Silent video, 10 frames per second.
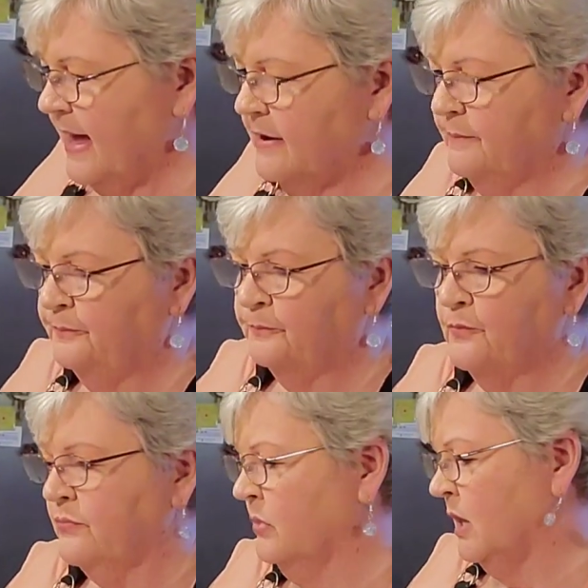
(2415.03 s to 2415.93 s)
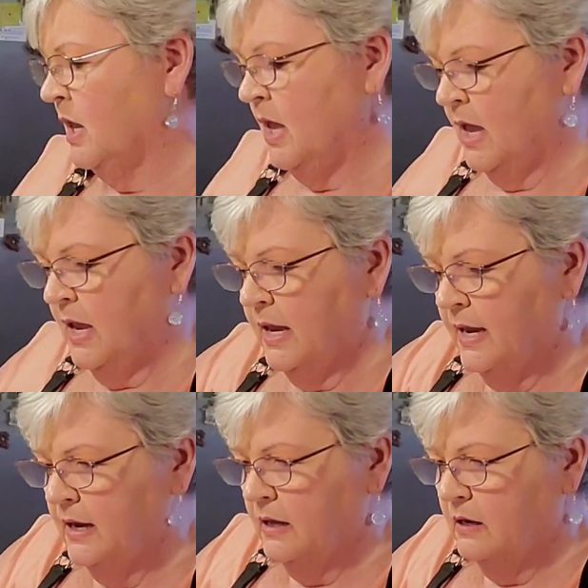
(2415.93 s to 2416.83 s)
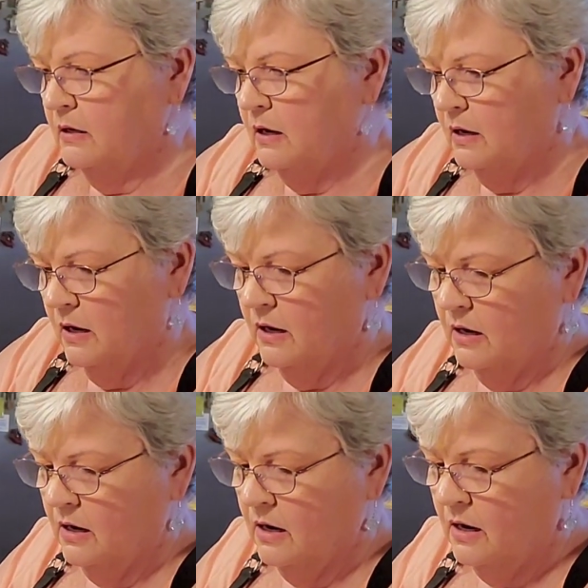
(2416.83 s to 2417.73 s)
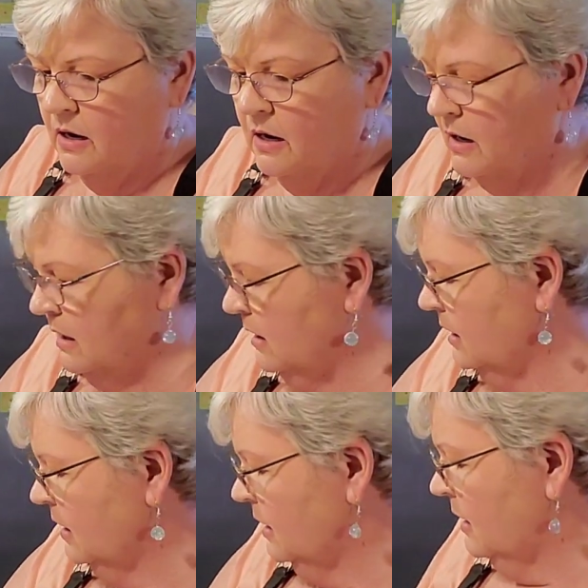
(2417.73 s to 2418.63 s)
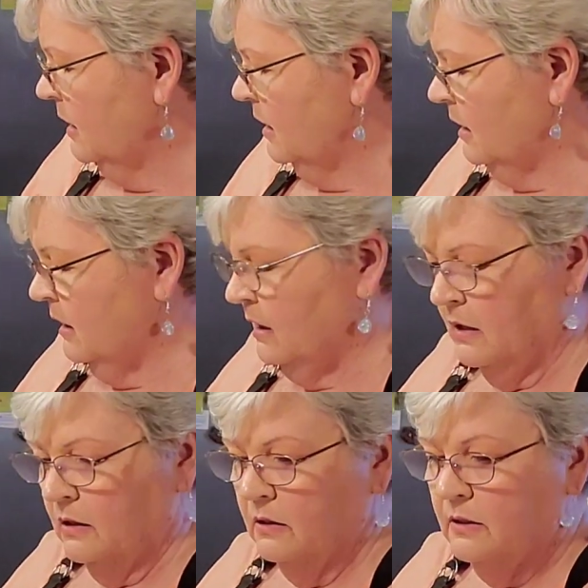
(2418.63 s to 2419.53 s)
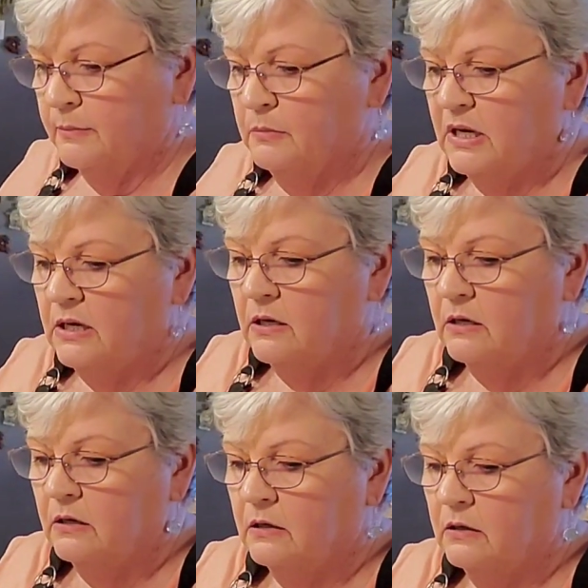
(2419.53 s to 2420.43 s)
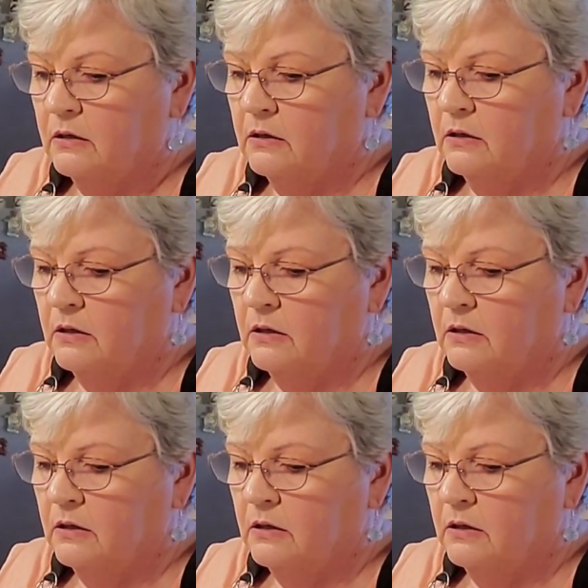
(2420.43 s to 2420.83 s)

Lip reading: Just take the lid off and save your lid because you're going to put it on top